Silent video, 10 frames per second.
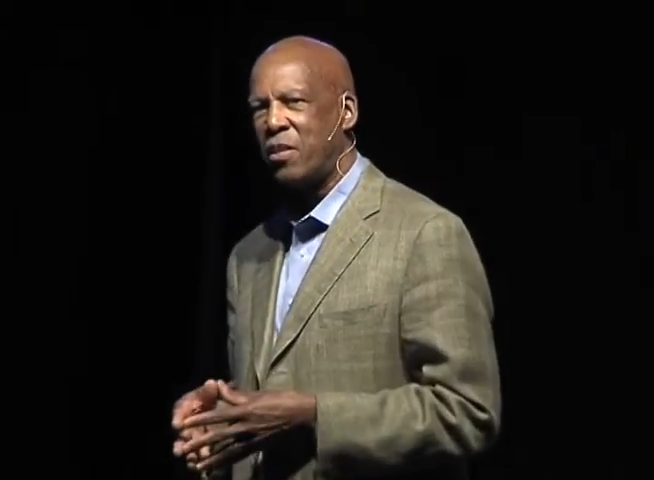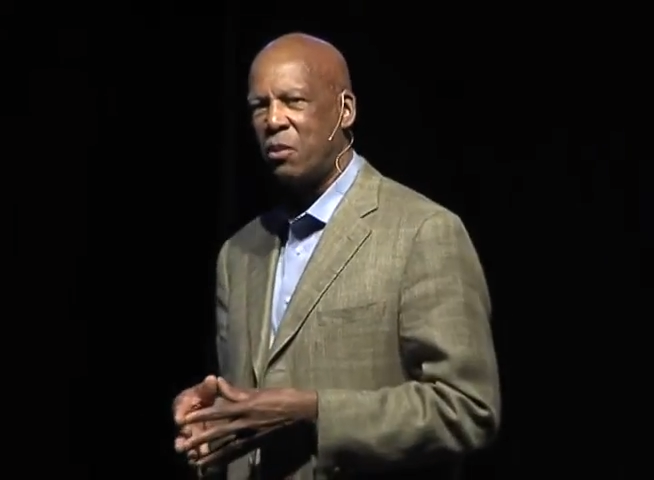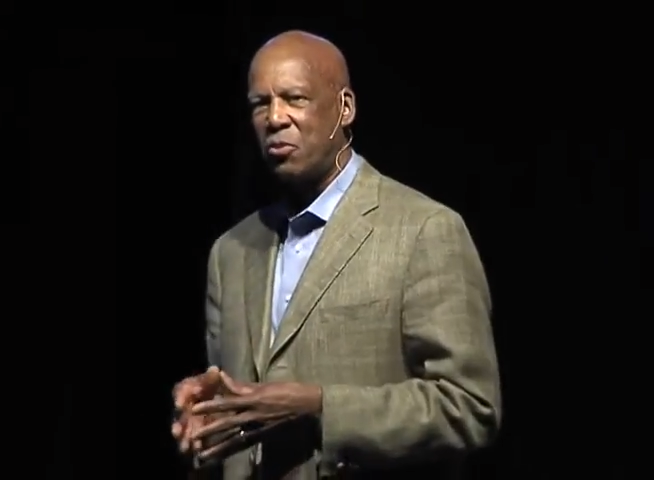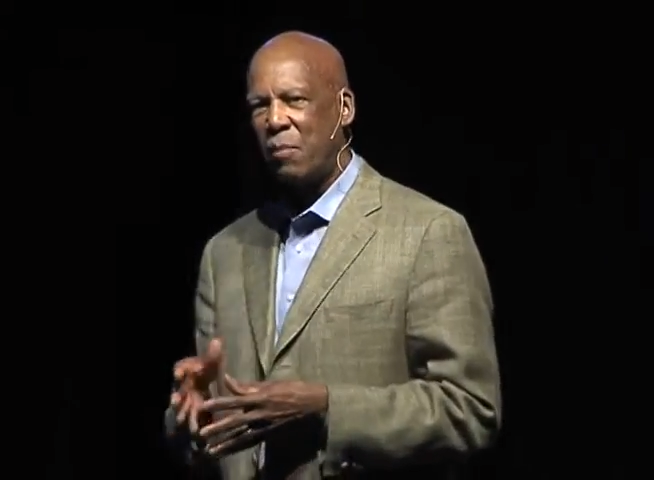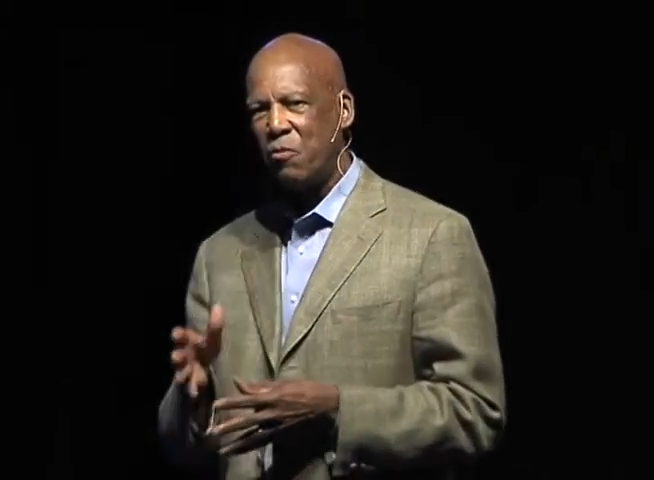now
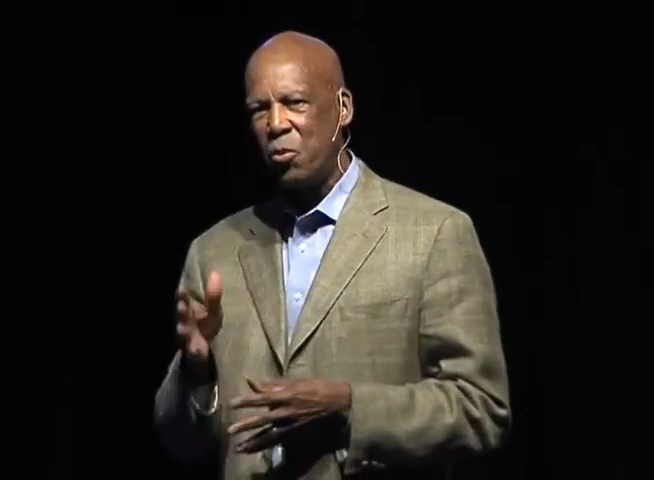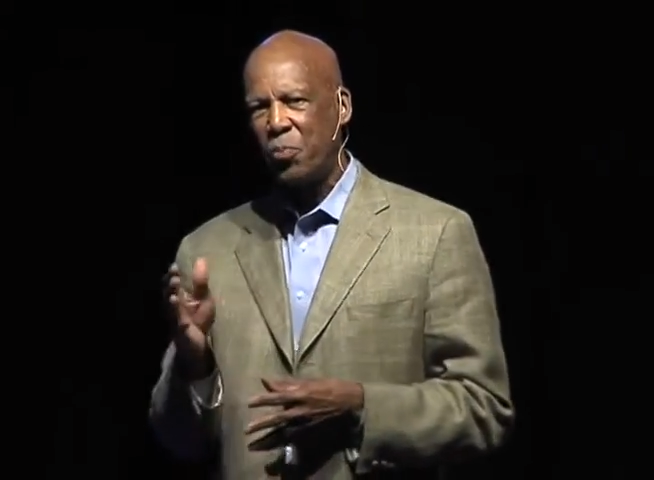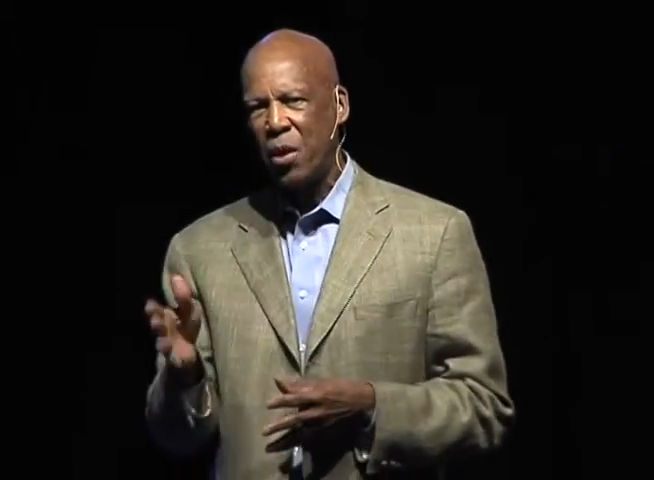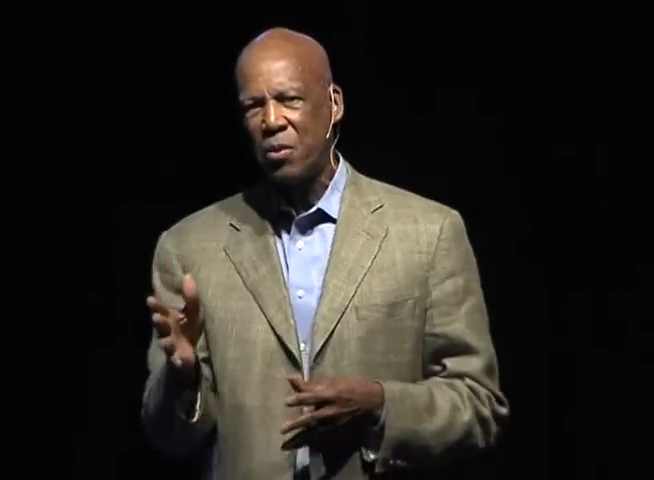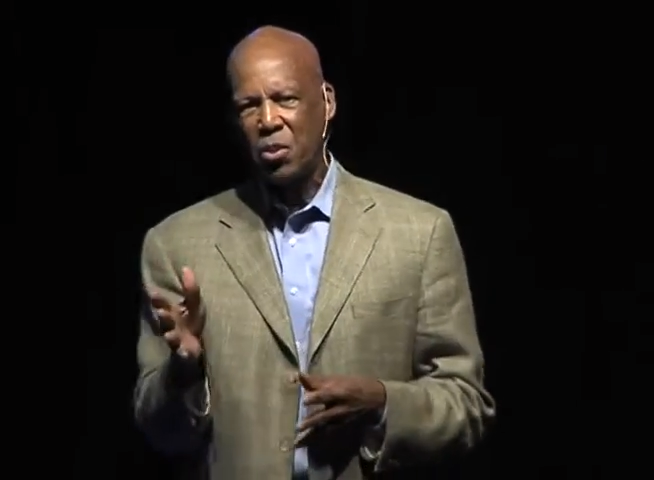some of you
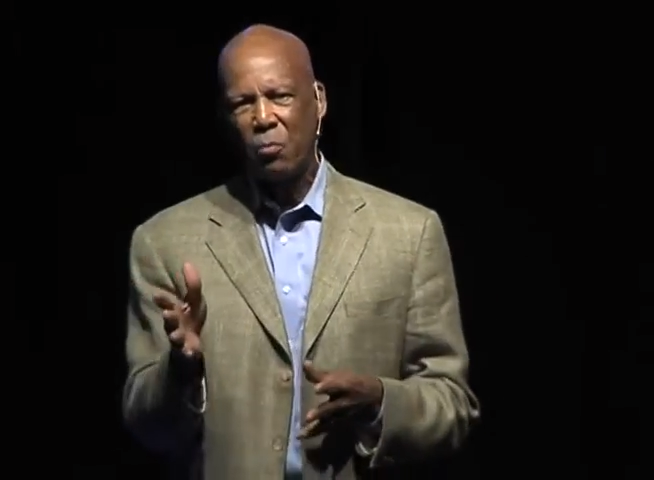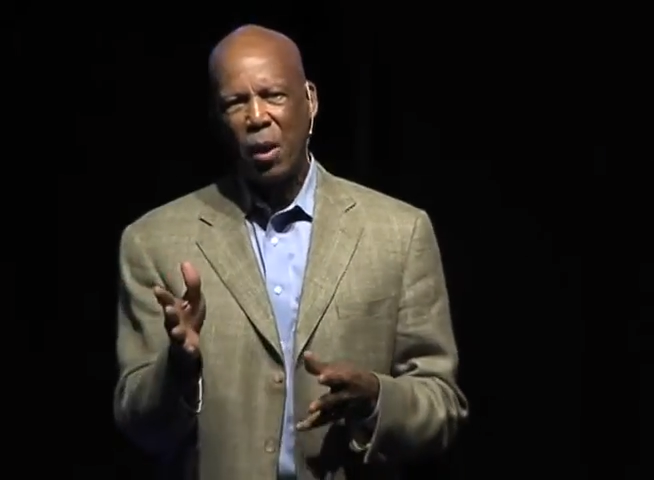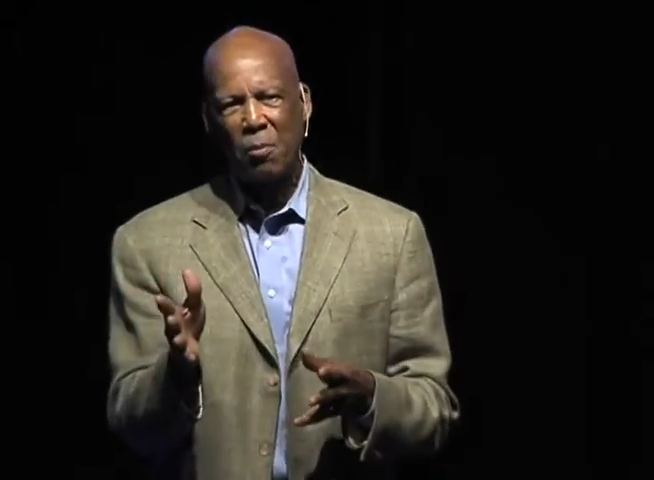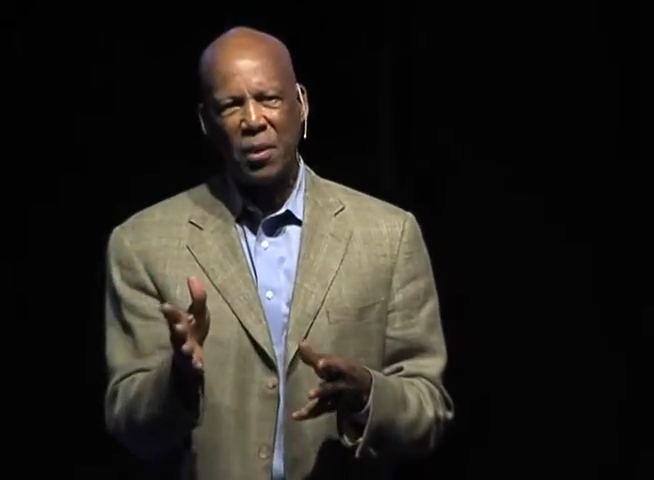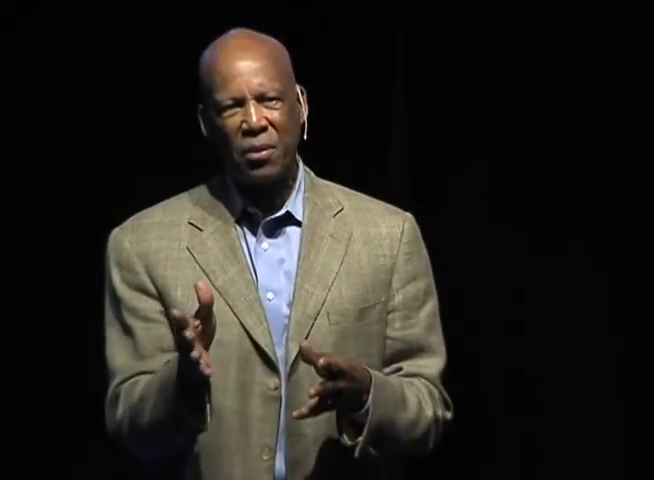parents are
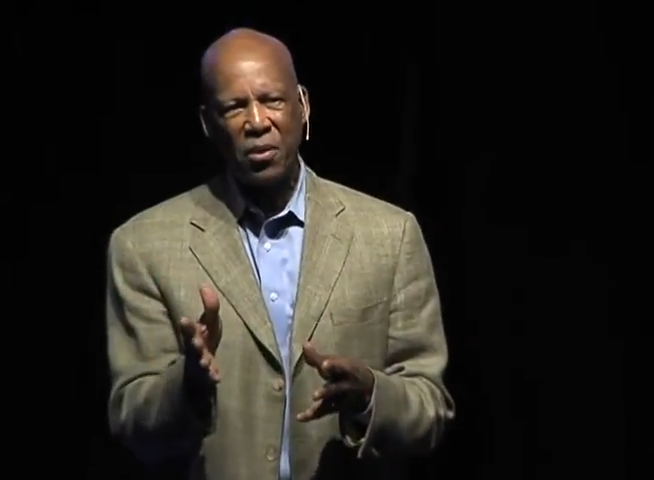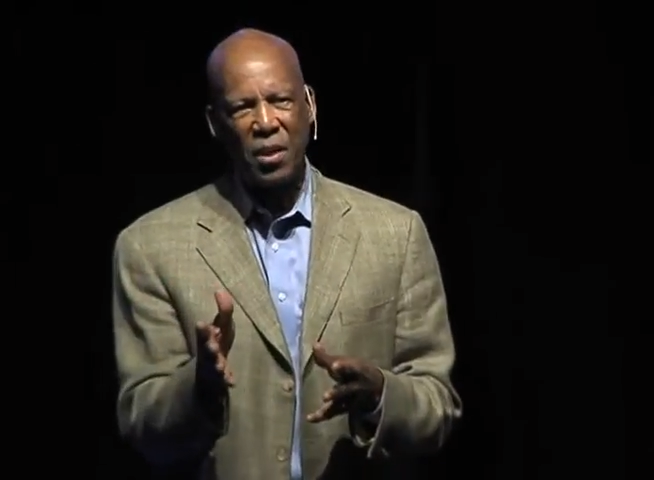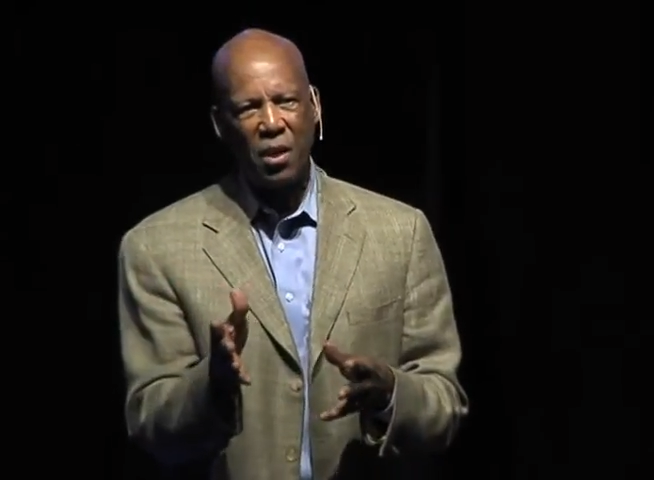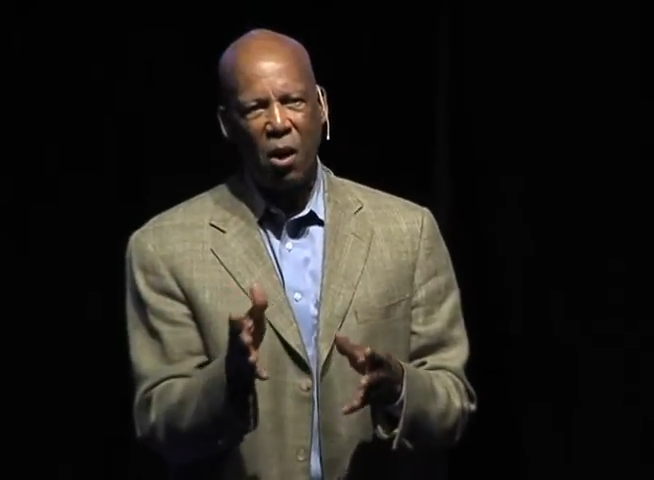probably thinking,